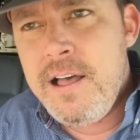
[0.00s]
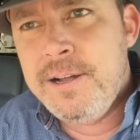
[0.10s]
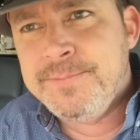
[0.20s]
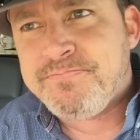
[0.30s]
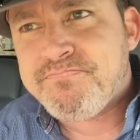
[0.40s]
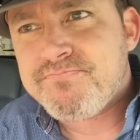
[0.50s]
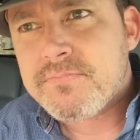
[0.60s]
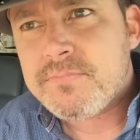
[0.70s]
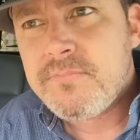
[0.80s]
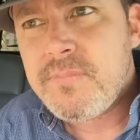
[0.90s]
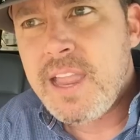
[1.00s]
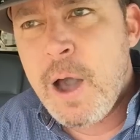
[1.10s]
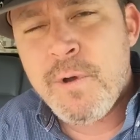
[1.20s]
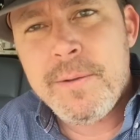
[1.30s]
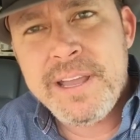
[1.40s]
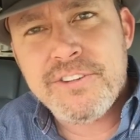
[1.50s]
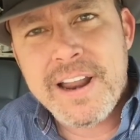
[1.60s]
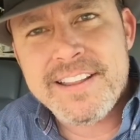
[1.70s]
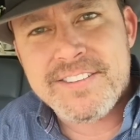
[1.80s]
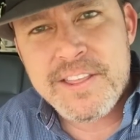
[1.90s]
I wanted to make sure
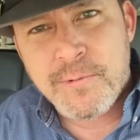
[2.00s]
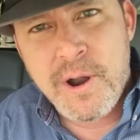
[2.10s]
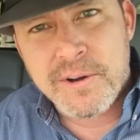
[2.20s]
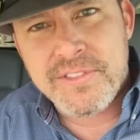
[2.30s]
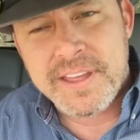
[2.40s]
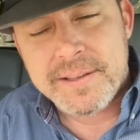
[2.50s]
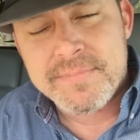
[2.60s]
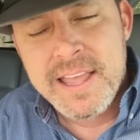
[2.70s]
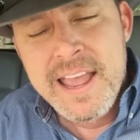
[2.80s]
I didn't say the wrong thing.